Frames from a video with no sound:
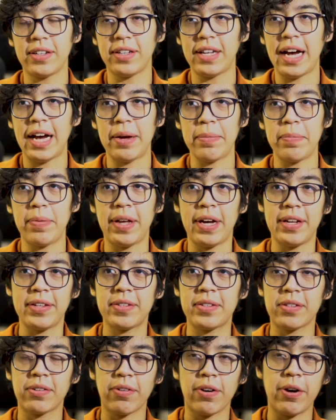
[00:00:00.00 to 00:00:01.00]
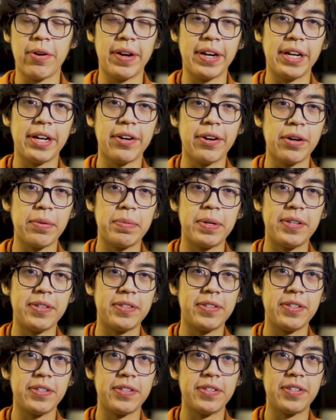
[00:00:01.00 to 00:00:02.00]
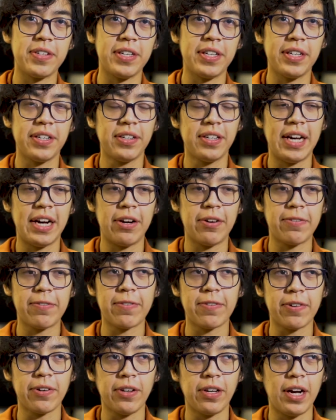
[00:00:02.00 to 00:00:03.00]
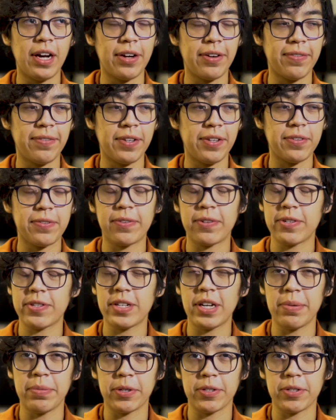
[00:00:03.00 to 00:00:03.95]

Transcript: lab that's growing here at PCC allow for a lot of these first-time